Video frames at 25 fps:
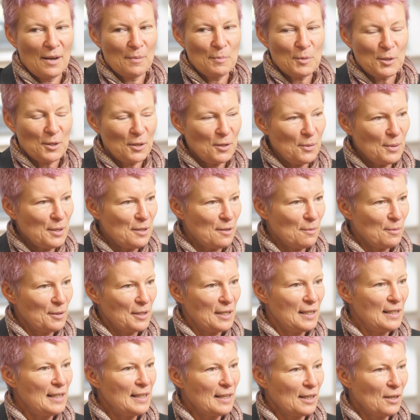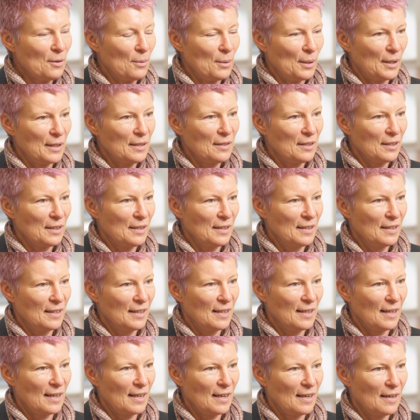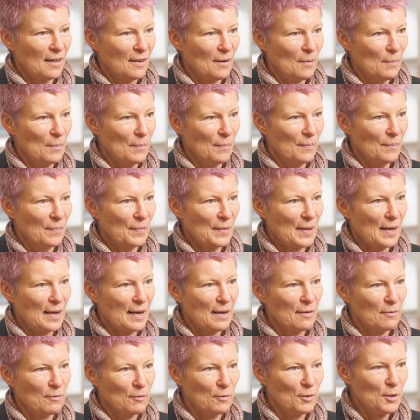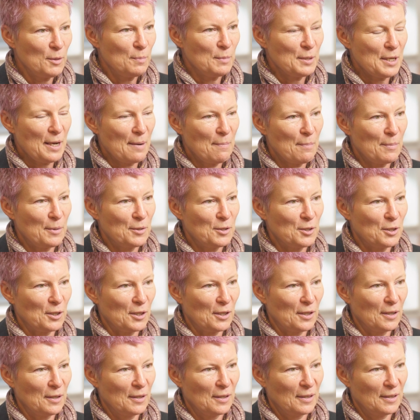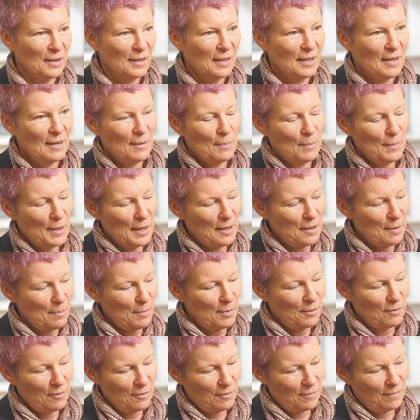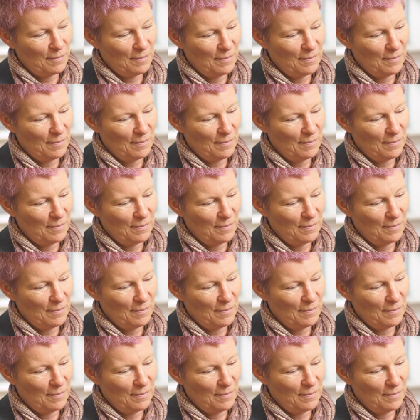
So you end up with a liquid at room temperature made up of